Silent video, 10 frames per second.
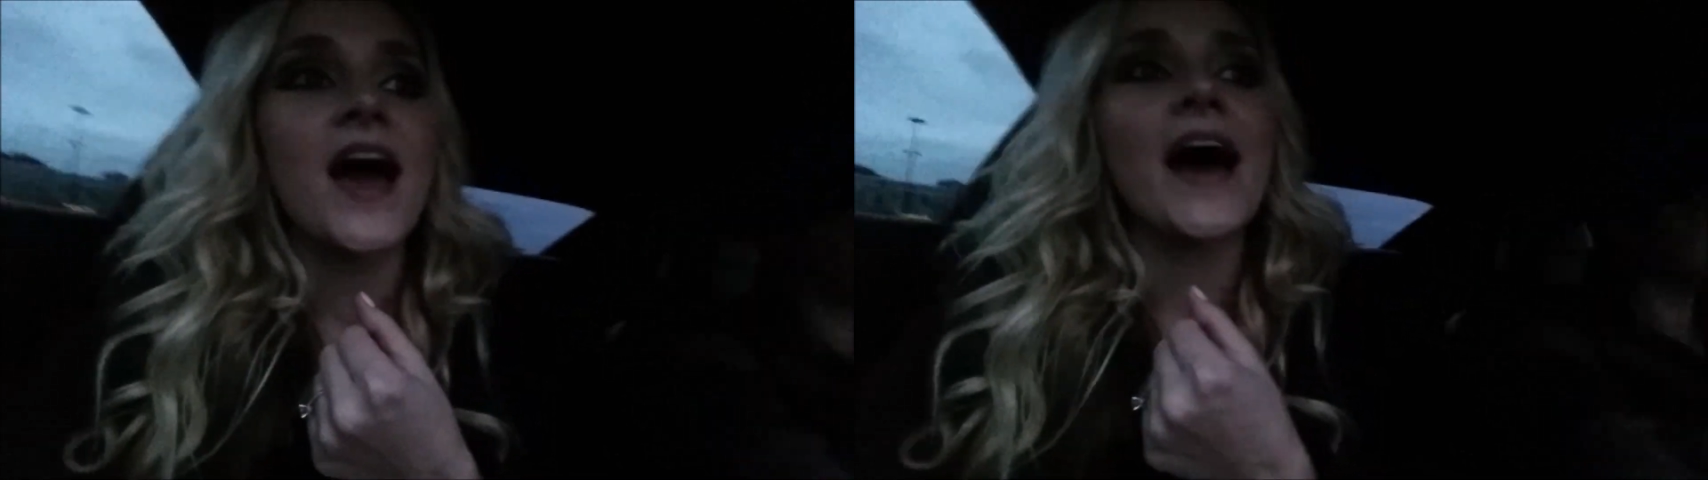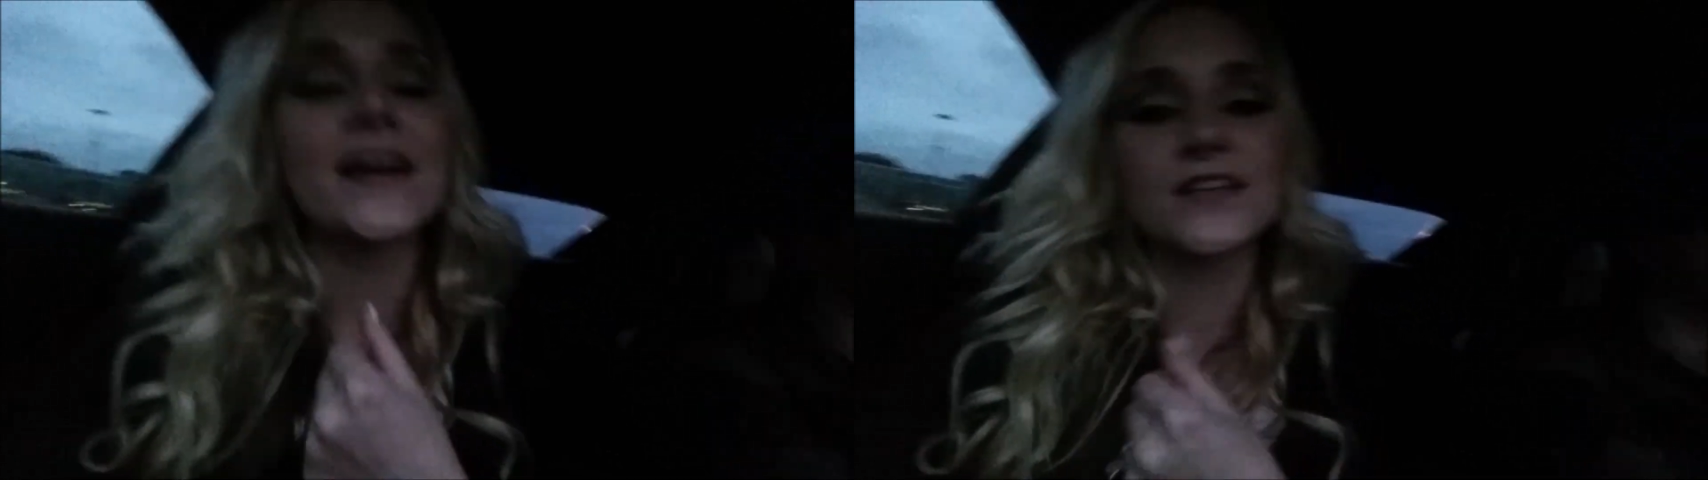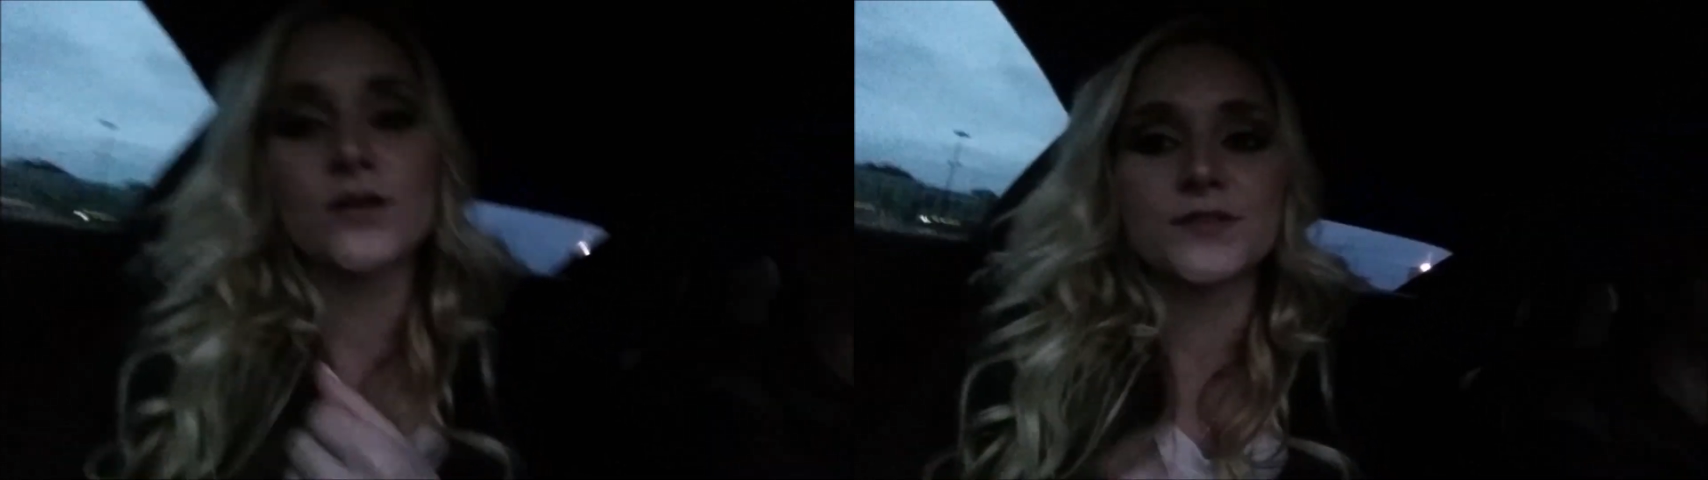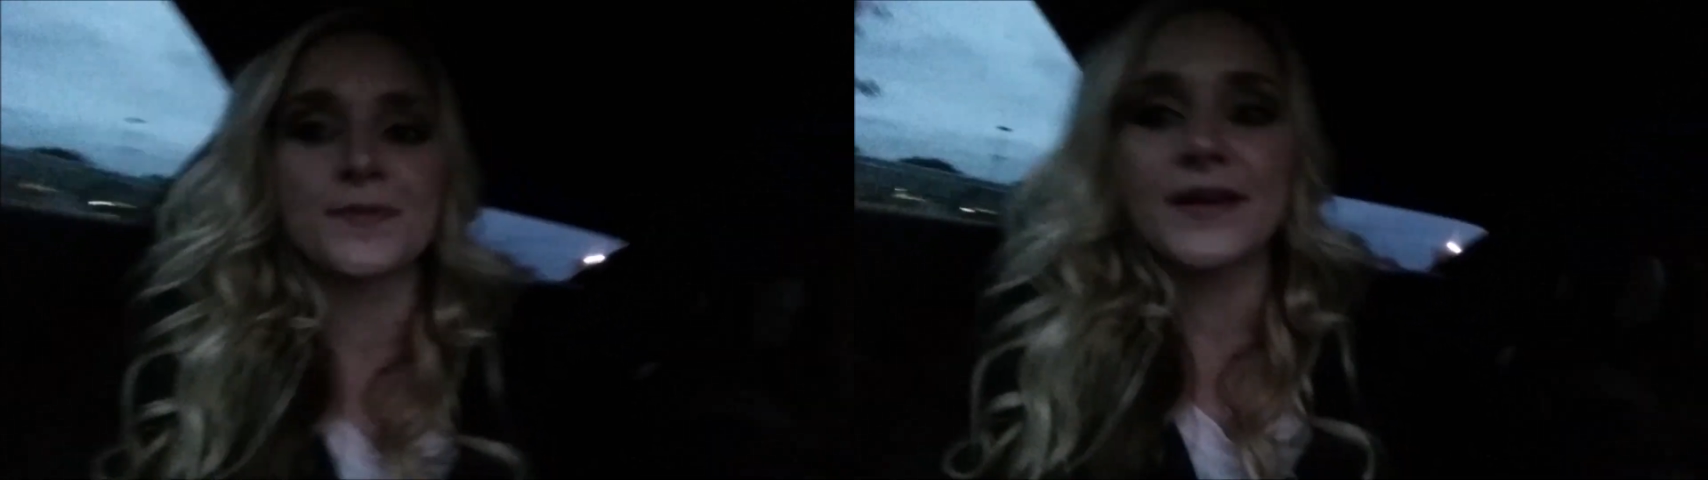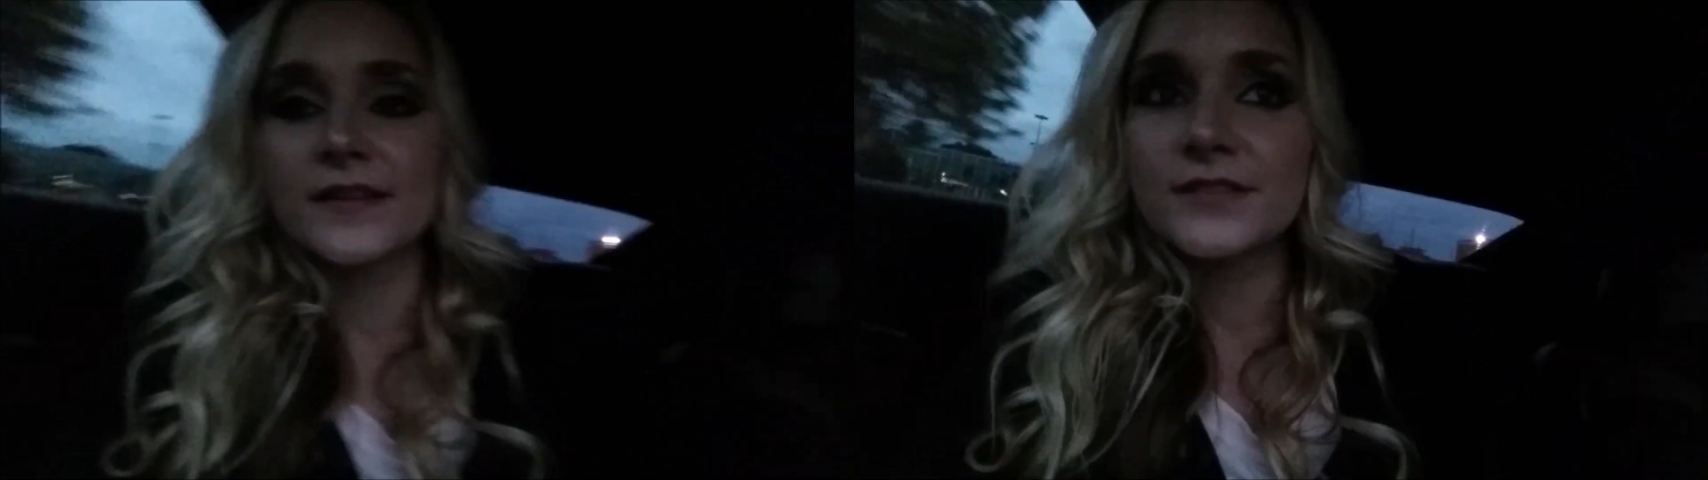I had to go
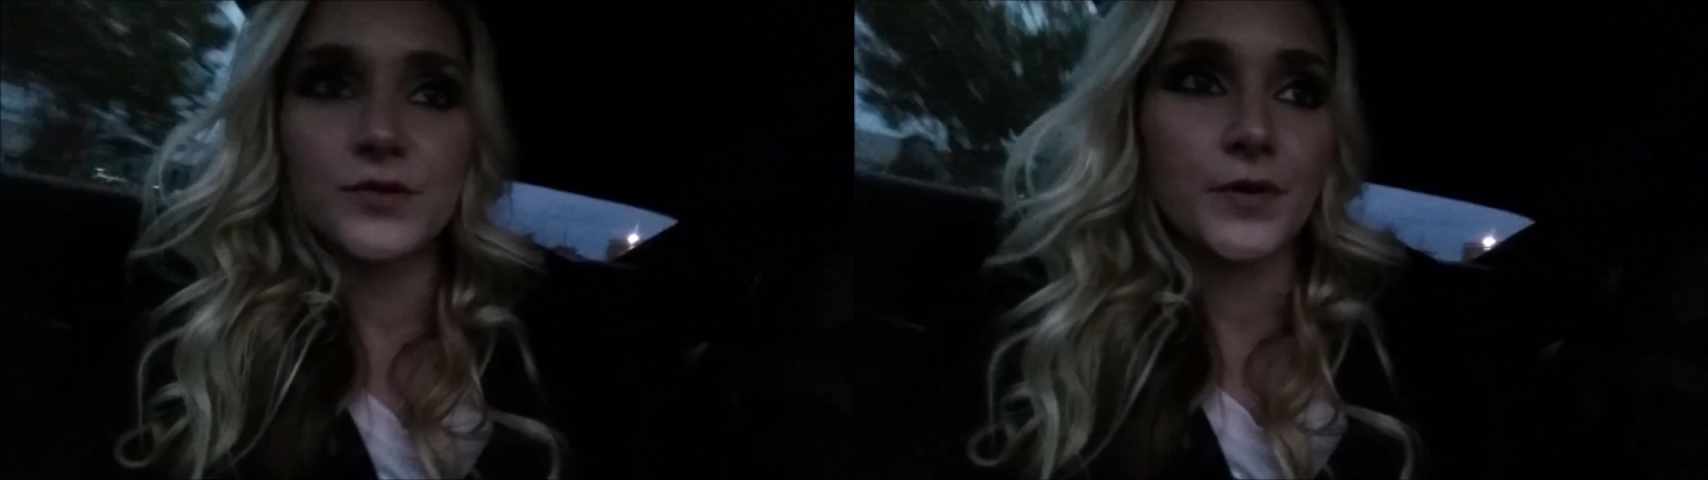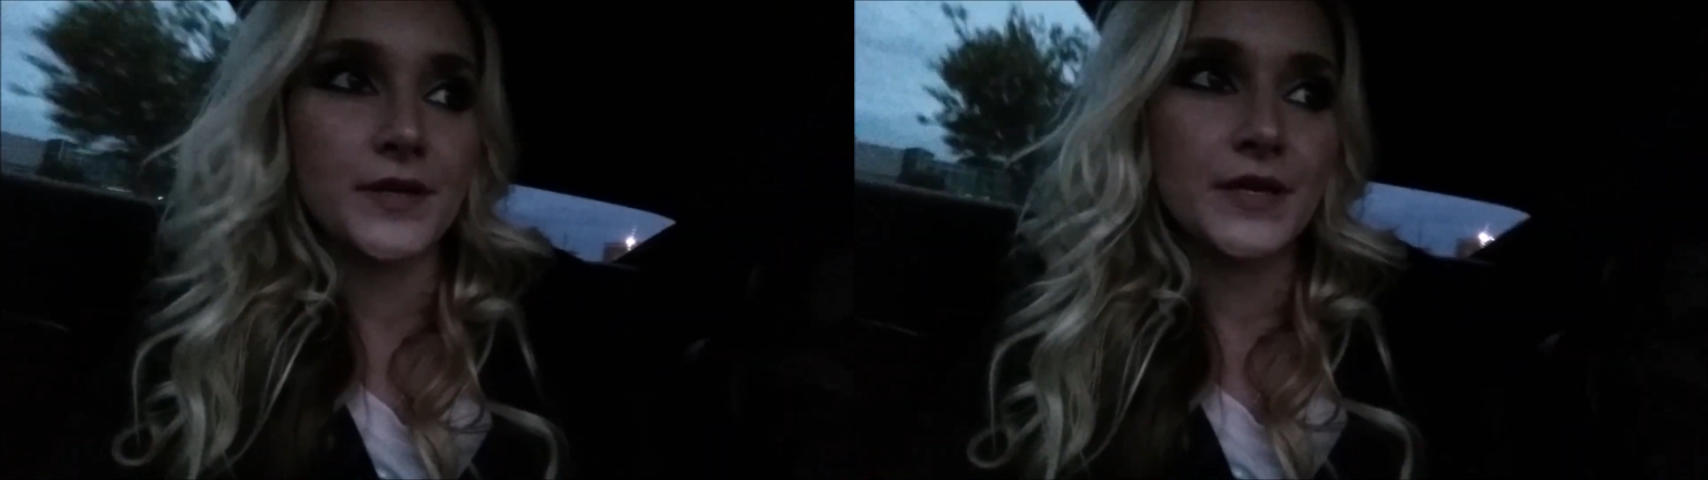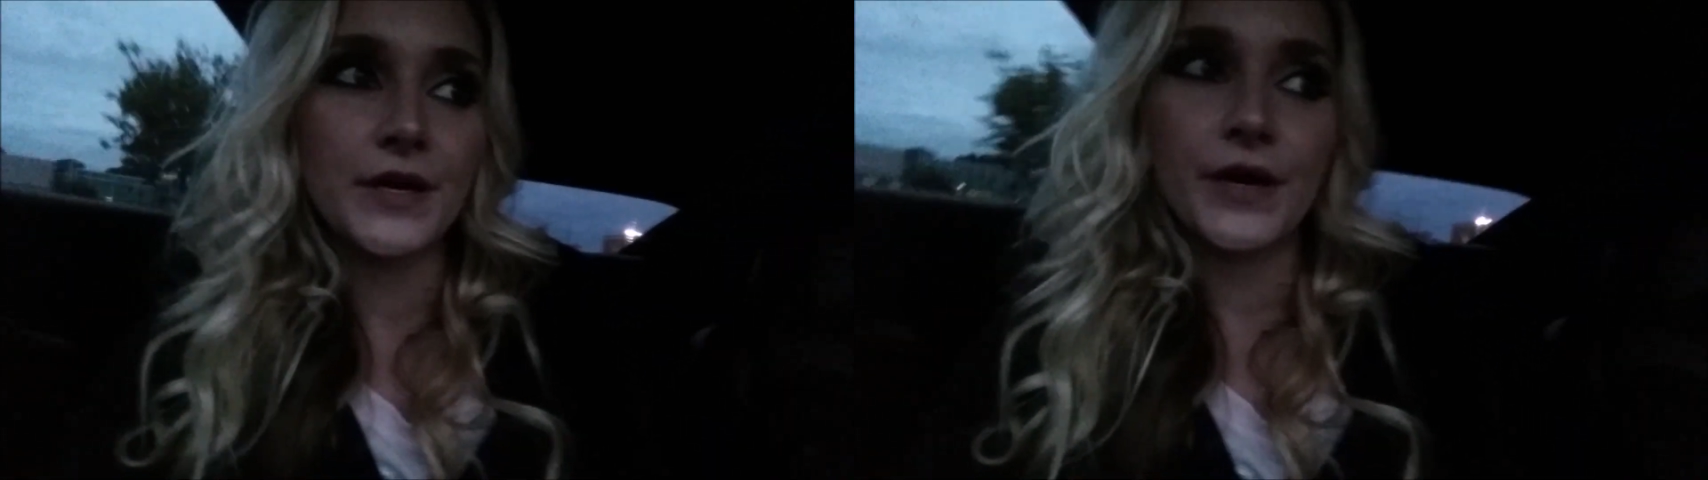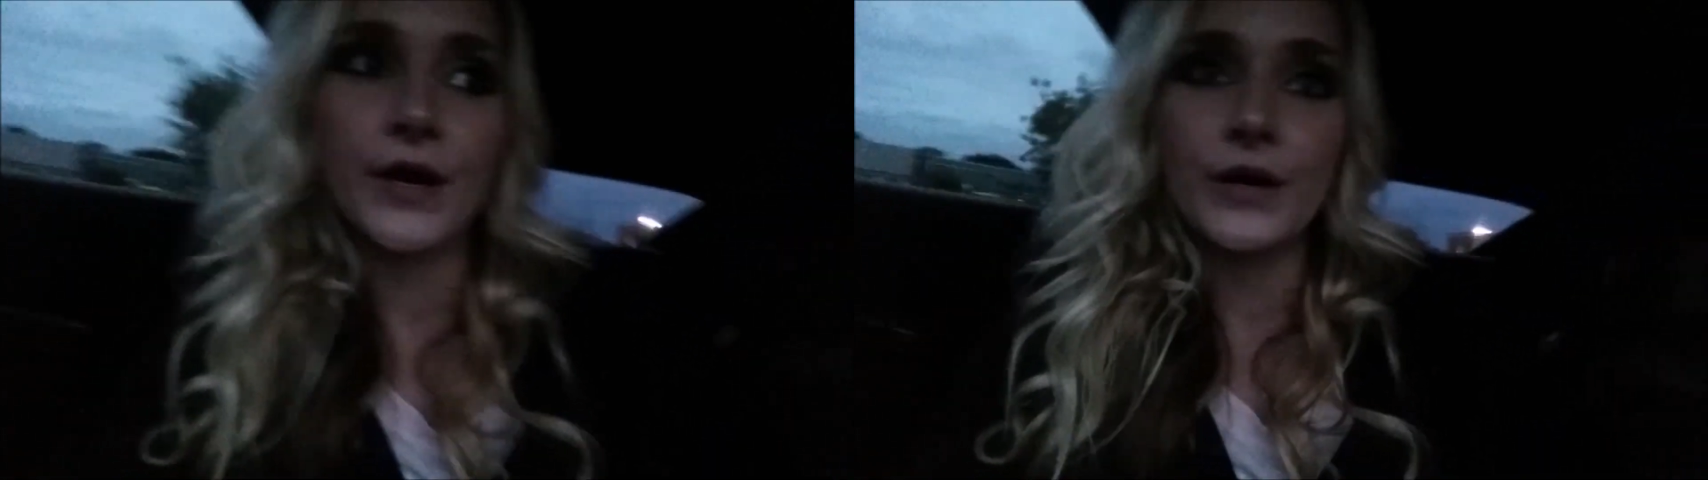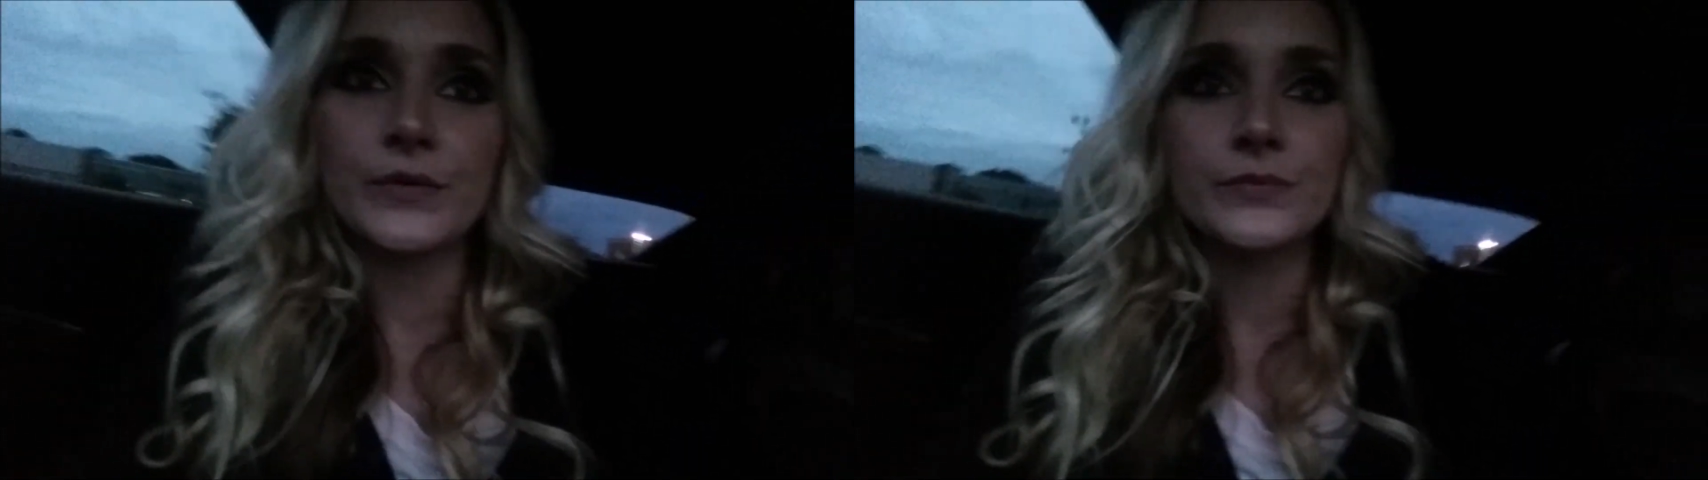spin it in the toilet,
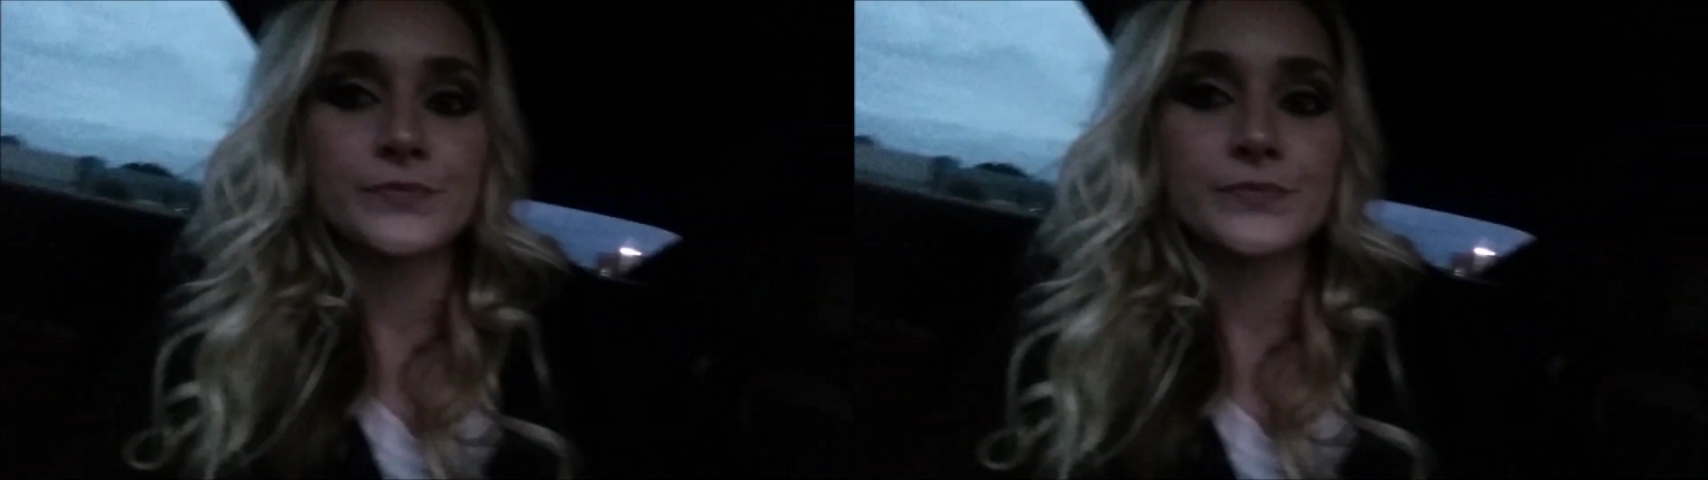girl.